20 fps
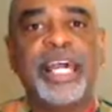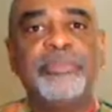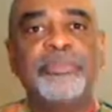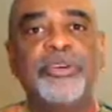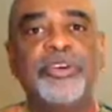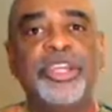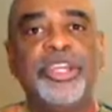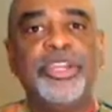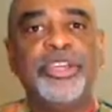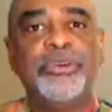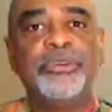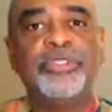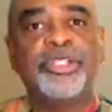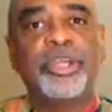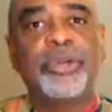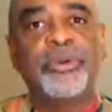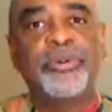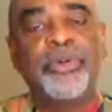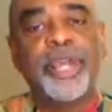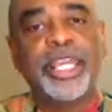I'm going to
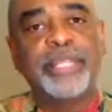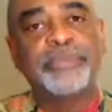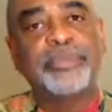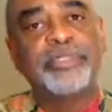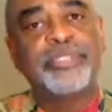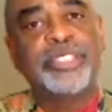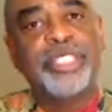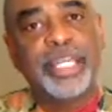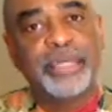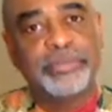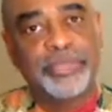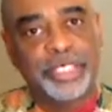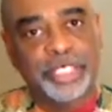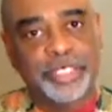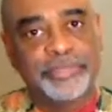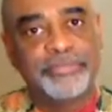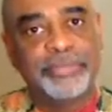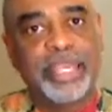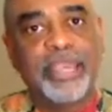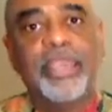use correct
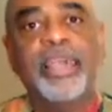perception.